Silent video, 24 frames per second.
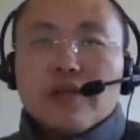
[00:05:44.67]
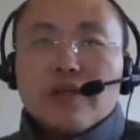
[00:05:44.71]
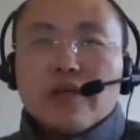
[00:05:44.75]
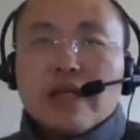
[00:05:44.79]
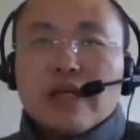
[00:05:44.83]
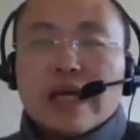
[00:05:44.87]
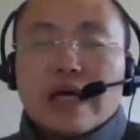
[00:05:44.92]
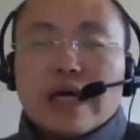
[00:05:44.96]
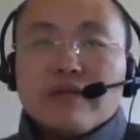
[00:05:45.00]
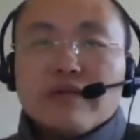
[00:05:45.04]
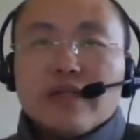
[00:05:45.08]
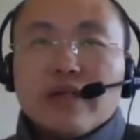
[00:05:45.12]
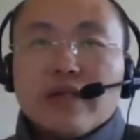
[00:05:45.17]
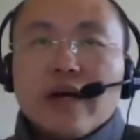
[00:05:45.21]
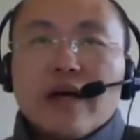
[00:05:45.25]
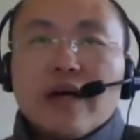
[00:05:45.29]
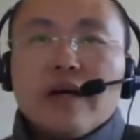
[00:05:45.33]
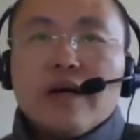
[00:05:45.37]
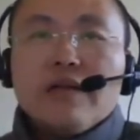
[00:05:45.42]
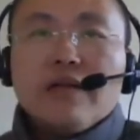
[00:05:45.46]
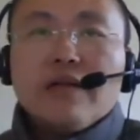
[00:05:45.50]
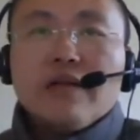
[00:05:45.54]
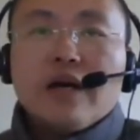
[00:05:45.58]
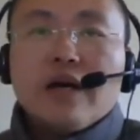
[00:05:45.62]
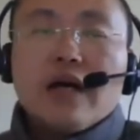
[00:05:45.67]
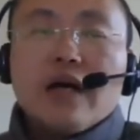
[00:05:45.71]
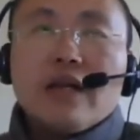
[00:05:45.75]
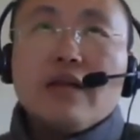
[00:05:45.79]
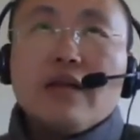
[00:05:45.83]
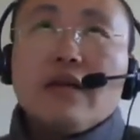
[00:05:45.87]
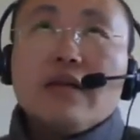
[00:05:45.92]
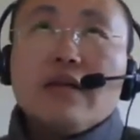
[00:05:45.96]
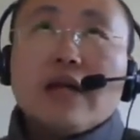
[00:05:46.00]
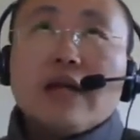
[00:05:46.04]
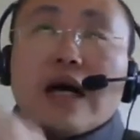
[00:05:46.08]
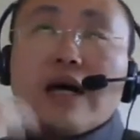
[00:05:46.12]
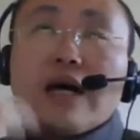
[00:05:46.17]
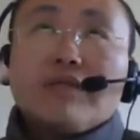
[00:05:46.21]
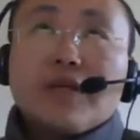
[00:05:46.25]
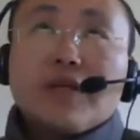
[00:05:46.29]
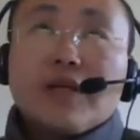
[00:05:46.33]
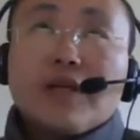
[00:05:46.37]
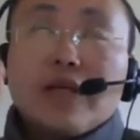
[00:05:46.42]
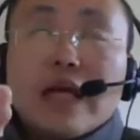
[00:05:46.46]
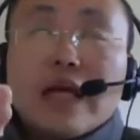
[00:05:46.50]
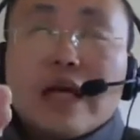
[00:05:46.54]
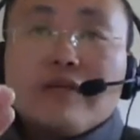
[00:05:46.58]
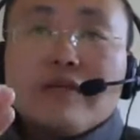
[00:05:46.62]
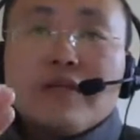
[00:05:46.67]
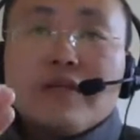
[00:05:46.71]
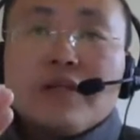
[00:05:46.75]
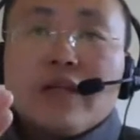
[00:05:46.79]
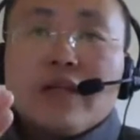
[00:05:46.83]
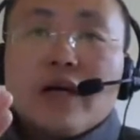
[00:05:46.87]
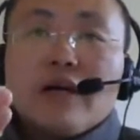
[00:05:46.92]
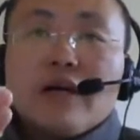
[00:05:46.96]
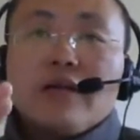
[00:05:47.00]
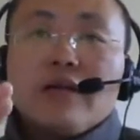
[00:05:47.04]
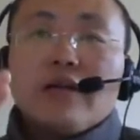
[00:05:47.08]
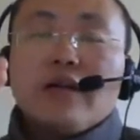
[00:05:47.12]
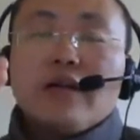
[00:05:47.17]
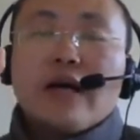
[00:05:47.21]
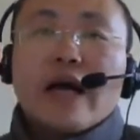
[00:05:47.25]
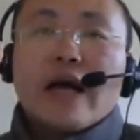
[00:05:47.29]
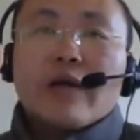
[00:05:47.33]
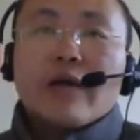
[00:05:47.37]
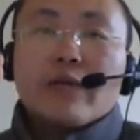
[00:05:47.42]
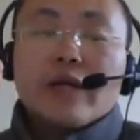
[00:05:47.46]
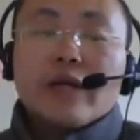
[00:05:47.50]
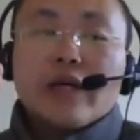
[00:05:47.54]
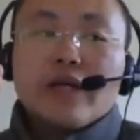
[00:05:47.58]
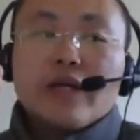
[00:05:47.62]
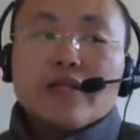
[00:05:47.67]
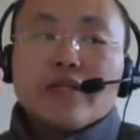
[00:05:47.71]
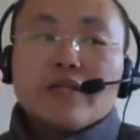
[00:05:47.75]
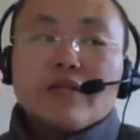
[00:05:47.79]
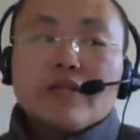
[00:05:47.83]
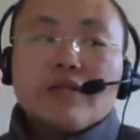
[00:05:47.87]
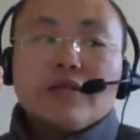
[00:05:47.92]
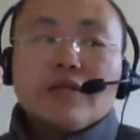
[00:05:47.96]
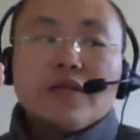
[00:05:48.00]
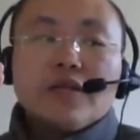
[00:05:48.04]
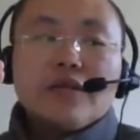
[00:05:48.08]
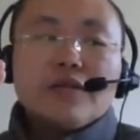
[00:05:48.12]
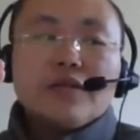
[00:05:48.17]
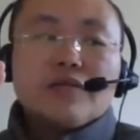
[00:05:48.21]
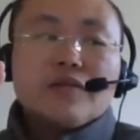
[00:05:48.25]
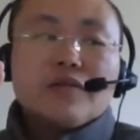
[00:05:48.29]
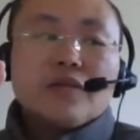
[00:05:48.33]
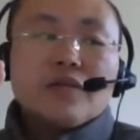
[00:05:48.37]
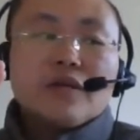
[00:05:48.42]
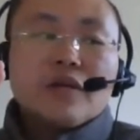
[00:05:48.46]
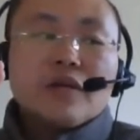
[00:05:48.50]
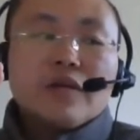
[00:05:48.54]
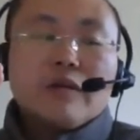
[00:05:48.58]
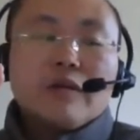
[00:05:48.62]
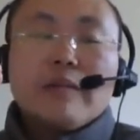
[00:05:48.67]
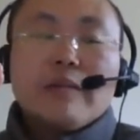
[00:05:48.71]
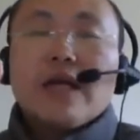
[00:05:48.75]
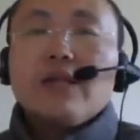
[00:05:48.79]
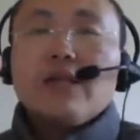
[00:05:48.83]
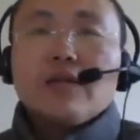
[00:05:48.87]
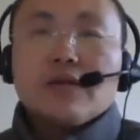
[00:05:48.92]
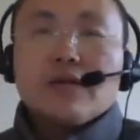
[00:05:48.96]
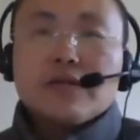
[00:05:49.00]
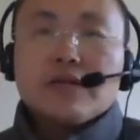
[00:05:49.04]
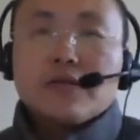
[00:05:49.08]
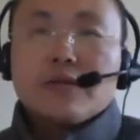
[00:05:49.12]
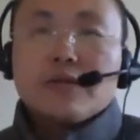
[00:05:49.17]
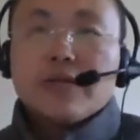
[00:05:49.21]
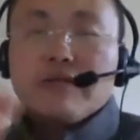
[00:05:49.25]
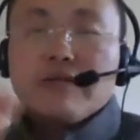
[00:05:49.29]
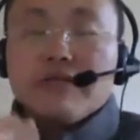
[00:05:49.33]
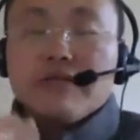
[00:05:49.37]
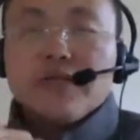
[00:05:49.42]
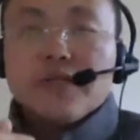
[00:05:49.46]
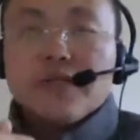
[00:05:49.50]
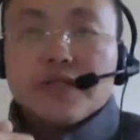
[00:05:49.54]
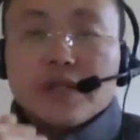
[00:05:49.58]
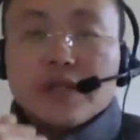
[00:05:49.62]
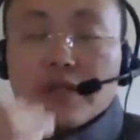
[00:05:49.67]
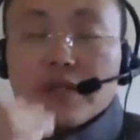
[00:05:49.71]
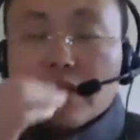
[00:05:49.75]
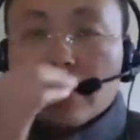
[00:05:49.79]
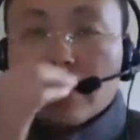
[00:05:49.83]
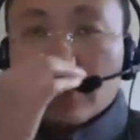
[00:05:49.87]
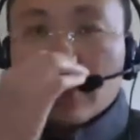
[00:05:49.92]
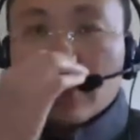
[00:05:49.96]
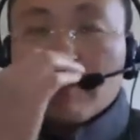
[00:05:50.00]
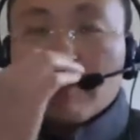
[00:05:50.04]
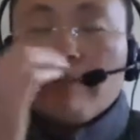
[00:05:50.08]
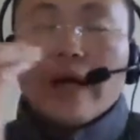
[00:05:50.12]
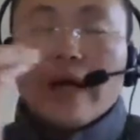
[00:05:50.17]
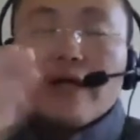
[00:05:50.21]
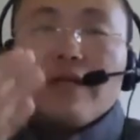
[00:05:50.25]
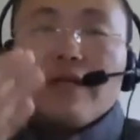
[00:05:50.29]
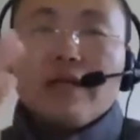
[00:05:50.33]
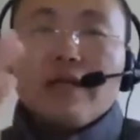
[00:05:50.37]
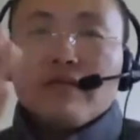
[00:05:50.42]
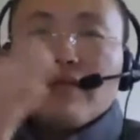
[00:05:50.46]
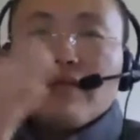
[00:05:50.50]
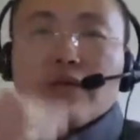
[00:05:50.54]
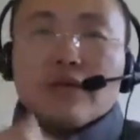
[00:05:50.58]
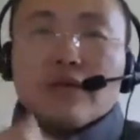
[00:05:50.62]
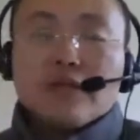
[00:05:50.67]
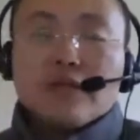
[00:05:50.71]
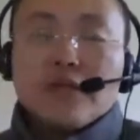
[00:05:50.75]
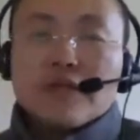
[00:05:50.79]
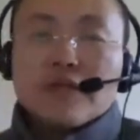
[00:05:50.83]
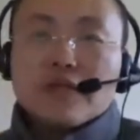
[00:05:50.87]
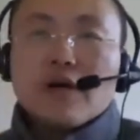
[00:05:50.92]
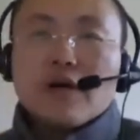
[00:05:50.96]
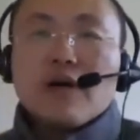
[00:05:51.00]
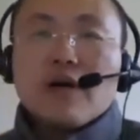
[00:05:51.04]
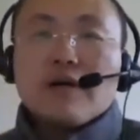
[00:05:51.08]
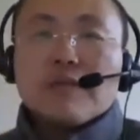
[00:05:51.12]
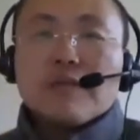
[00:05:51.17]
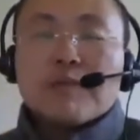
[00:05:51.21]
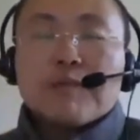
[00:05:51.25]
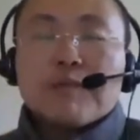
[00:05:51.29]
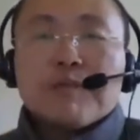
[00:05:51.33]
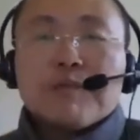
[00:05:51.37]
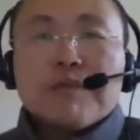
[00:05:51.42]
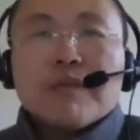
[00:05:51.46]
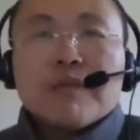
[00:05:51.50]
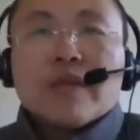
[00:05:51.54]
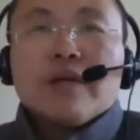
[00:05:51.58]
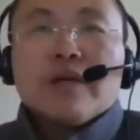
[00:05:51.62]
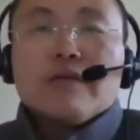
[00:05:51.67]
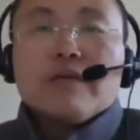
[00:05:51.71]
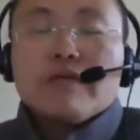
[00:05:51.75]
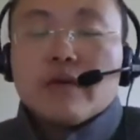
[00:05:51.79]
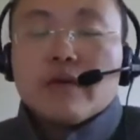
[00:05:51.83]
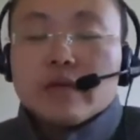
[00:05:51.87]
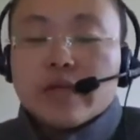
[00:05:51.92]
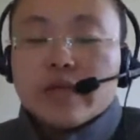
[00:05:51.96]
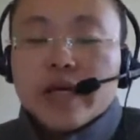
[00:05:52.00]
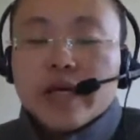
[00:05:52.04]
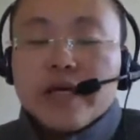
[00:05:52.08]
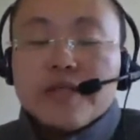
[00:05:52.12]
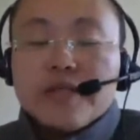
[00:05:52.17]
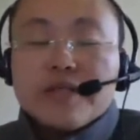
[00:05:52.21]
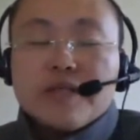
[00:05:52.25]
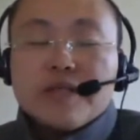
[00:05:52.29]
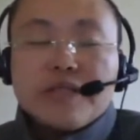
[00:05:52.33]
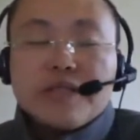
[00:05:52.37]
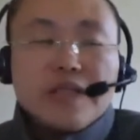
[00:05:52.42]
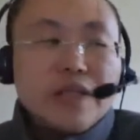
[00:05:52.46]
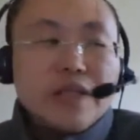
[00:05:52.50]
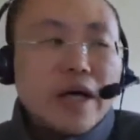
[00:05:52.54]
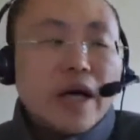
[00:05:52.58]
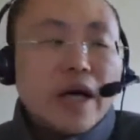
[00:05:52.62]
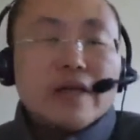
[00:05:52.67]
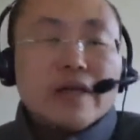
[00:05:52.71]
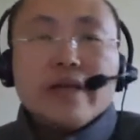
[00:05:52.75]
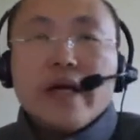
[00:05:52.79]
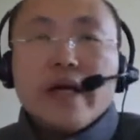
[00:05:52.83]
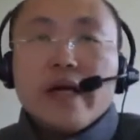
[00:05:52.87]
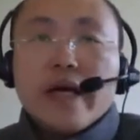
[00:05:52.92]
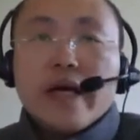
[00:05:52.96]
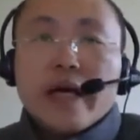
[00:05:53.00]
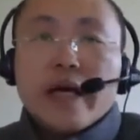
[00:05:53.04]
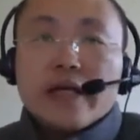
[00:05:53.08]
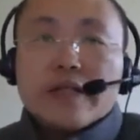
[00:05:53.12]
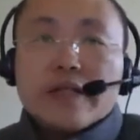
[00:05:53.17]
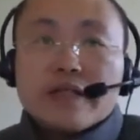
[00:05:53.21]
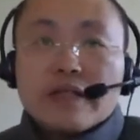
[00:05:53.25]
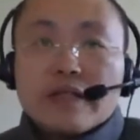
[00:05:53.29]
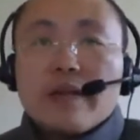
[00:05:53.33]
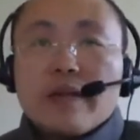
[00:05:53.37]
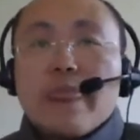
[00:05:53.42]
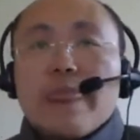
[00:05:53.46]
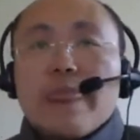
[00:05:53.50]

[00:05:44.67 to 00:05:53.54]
the 11N, and then after 11N, the aggregation is a mandatory feature. By default, it's on for the AC and AX.